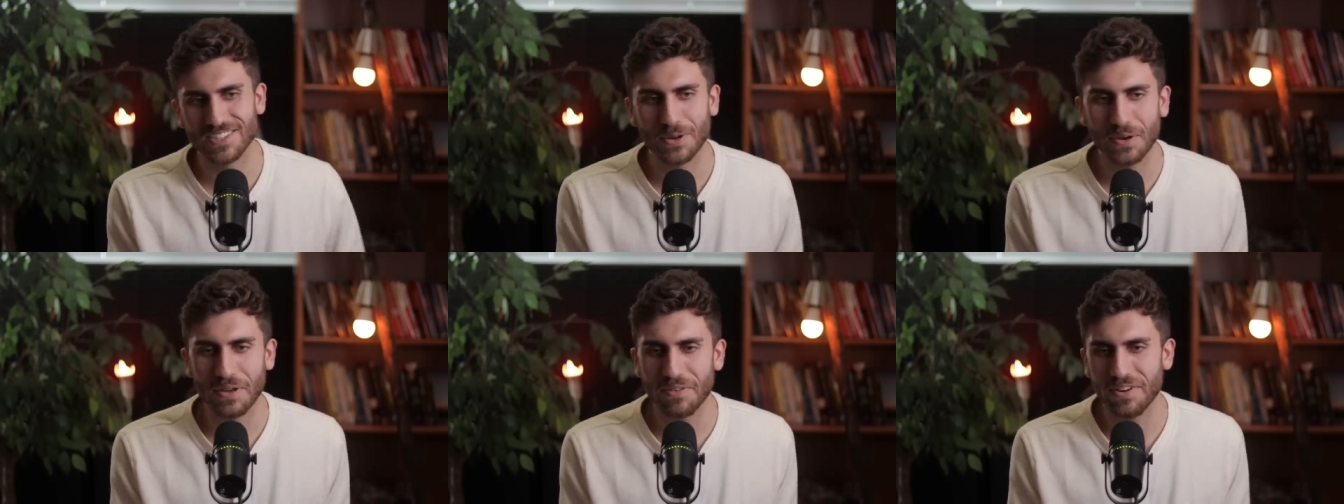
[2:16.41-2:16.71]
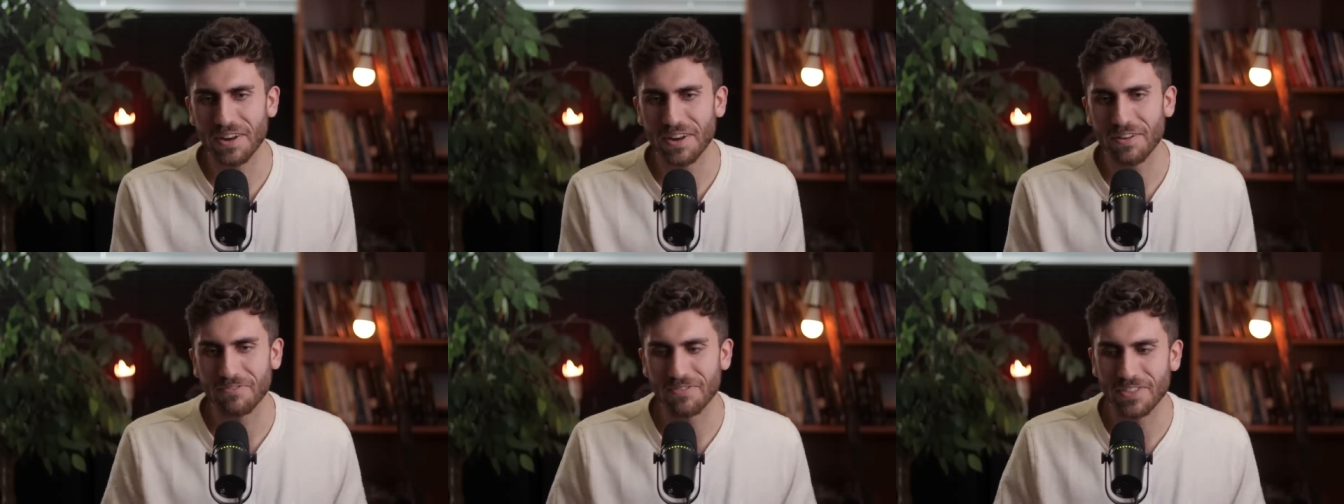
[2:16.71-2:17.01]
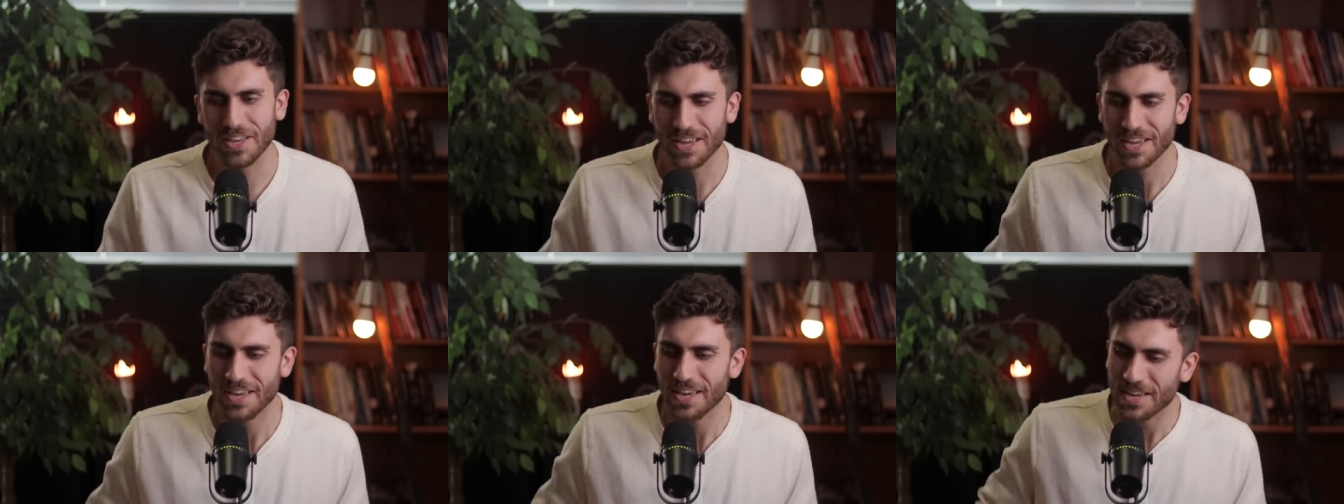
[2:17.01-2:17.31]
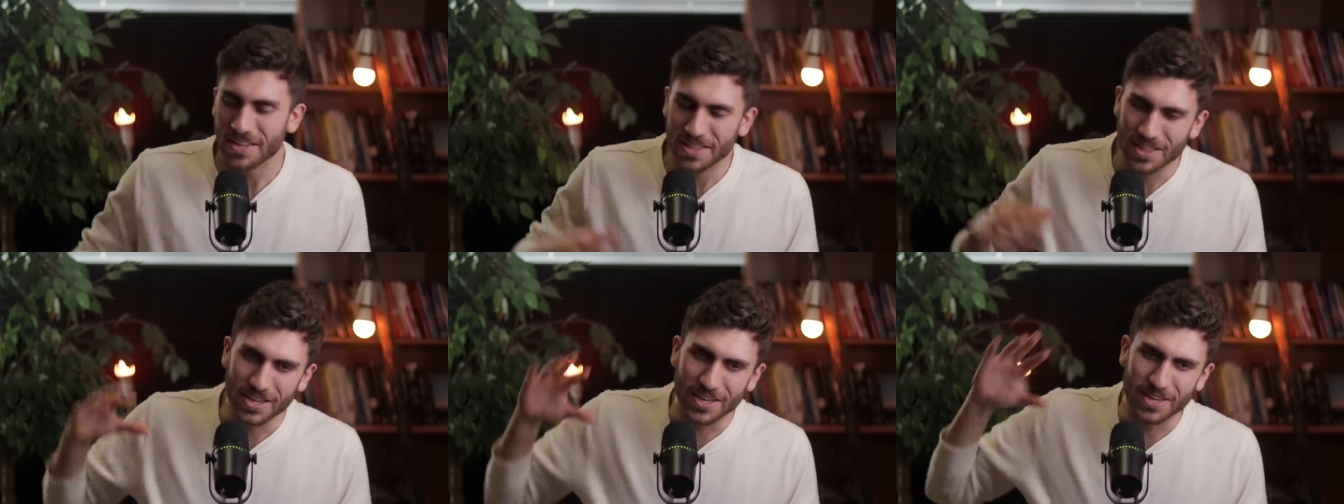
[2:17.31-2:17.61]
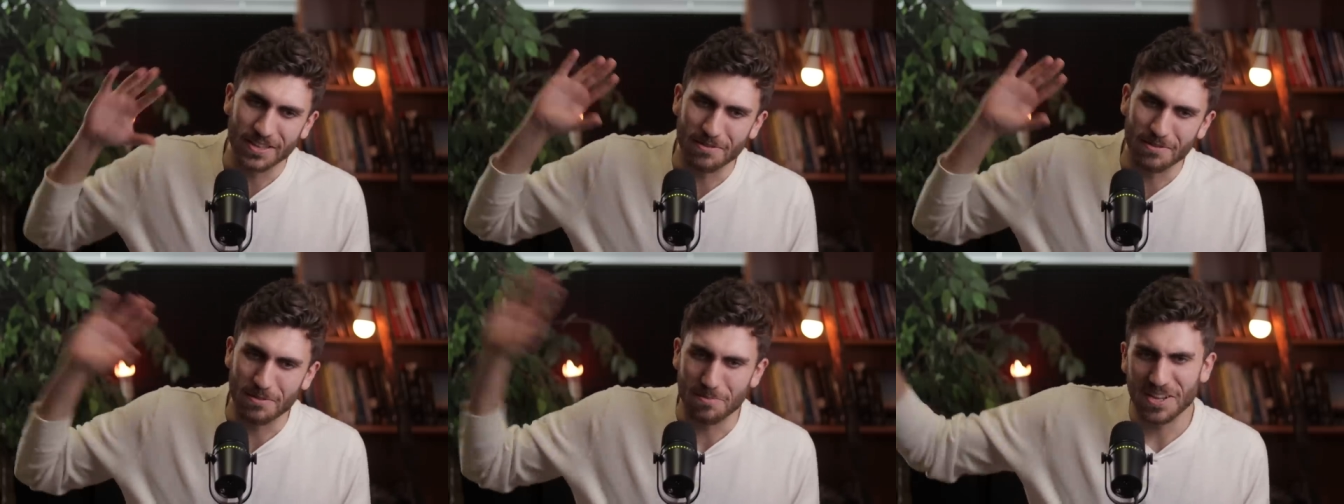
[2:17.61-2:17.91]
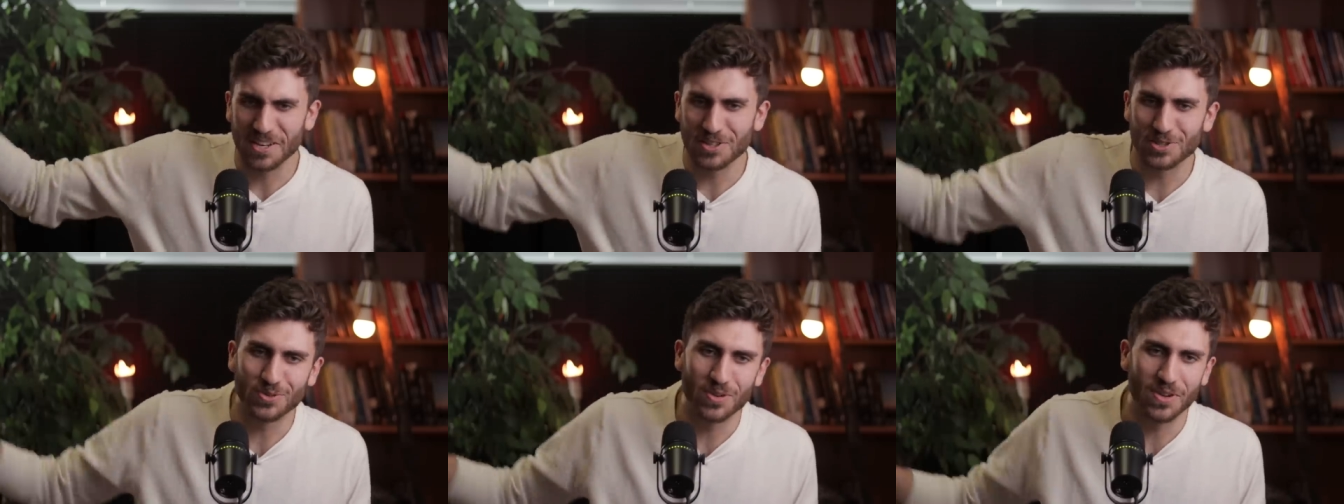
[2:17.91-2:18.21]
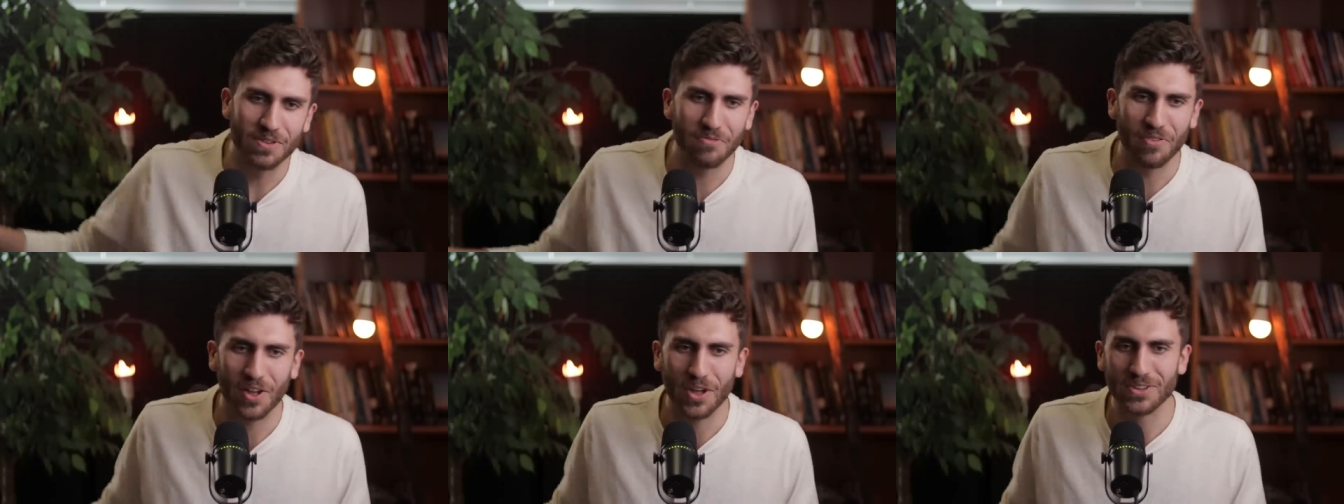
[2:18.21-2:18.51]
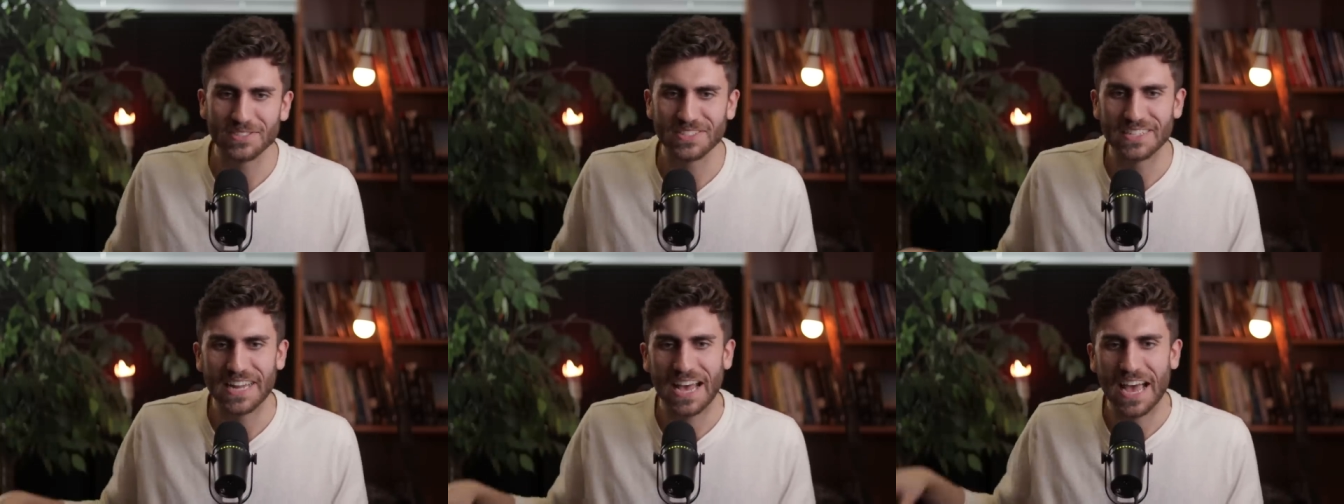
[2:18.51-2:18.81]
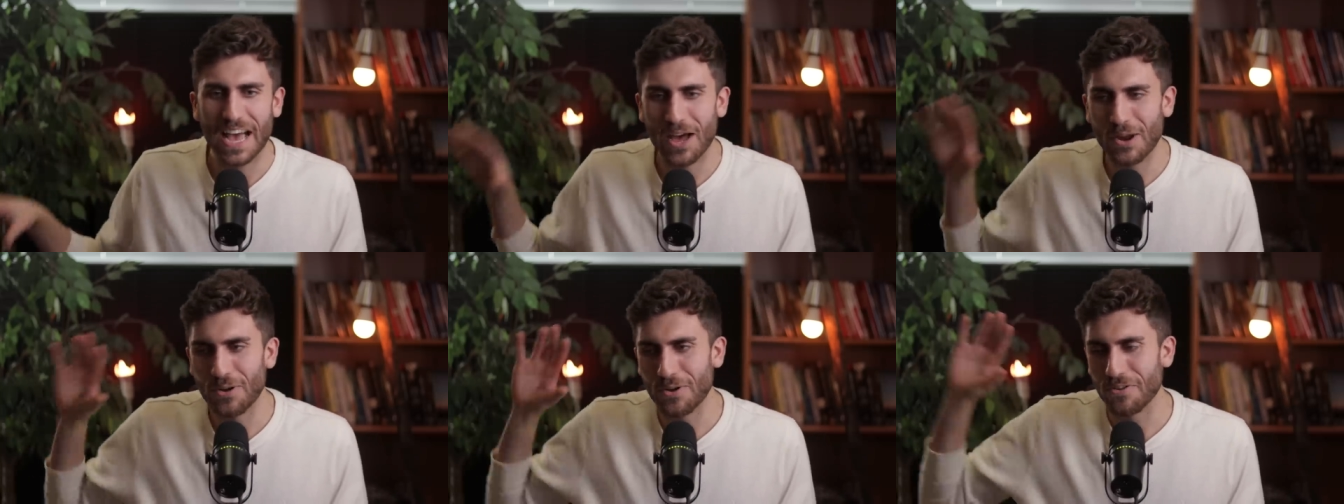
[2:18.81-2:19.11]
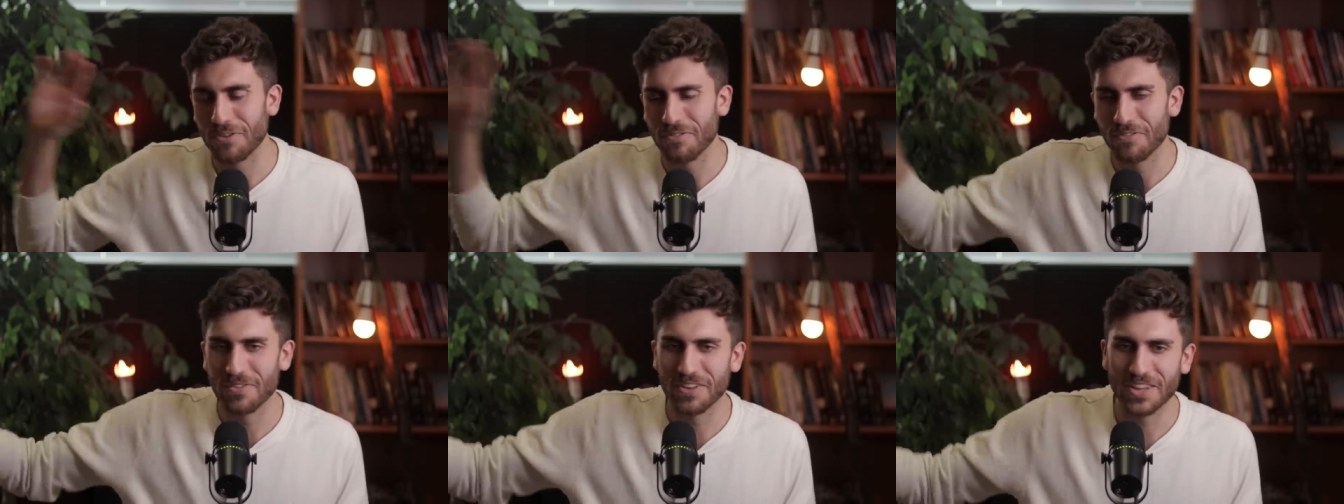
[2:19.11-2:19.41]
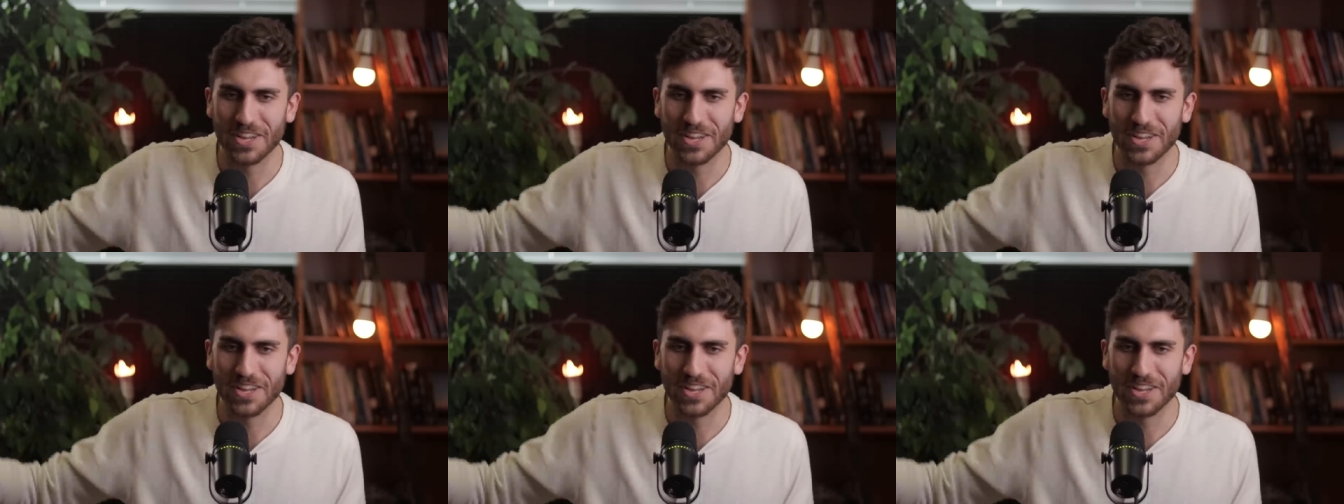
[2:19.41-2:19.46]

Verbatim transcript: So even if the, the, the ministry falls down or,